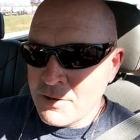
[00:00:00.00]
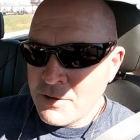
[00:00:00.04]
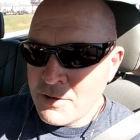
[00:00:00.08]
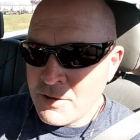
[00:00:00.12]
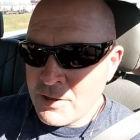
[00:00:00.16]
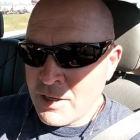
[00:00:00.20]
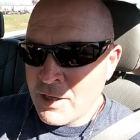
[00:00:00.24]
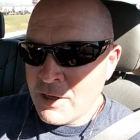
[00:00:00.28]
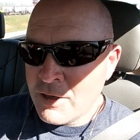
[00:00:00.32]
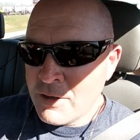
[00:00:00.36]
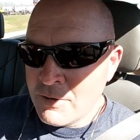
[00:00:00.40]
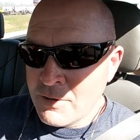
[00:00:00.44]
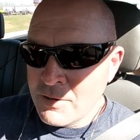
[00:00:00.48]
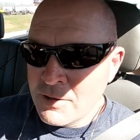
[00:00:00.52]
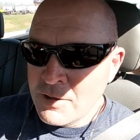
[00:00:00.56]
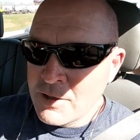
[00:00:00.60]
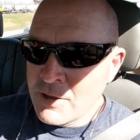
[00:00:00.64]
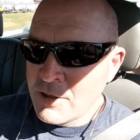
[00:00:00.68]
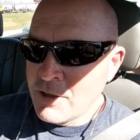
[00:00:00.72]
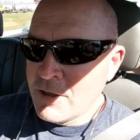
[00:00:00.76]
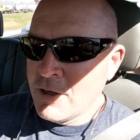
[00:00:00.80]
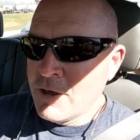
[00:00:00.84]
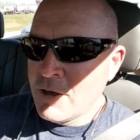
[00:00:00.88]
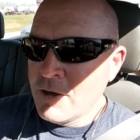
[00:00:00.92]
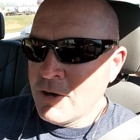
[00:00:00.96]
you know,
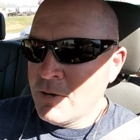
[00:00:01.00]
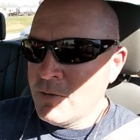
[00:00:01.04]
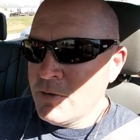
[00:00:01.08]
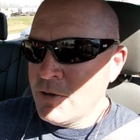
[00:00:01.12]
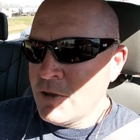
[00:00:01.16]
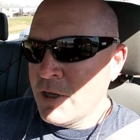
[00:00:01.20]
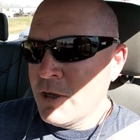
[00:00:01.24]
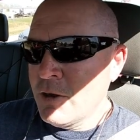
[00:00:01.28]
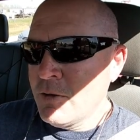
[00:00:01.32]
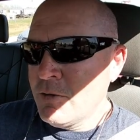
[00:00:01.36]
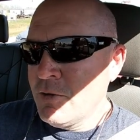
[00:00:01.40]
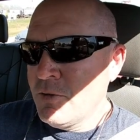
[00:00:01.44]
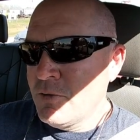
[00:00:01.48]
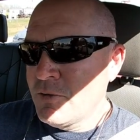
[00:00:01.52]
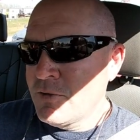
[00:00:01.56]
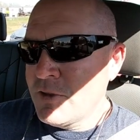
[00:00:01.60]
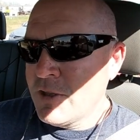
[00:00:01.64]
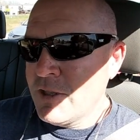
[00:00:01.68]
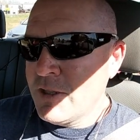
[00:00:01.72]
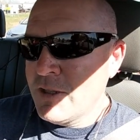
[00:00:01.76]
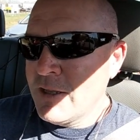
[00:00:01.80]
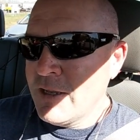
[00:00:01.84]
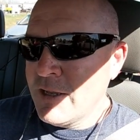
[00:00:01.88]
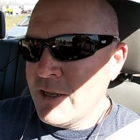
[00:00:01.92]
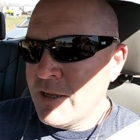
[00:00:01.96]
or, you know, you
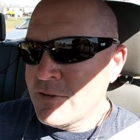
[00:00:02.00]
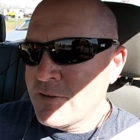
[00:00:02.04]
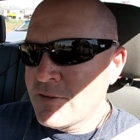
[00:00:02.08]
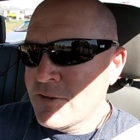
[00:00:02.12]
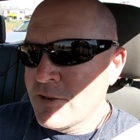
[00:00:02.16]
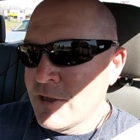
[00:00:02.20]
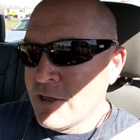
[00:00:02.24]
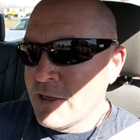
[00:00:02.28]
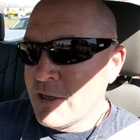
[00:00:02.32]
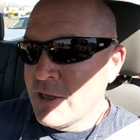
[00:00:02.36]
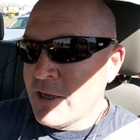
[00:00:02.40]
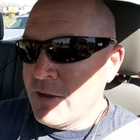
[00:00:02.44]
see this.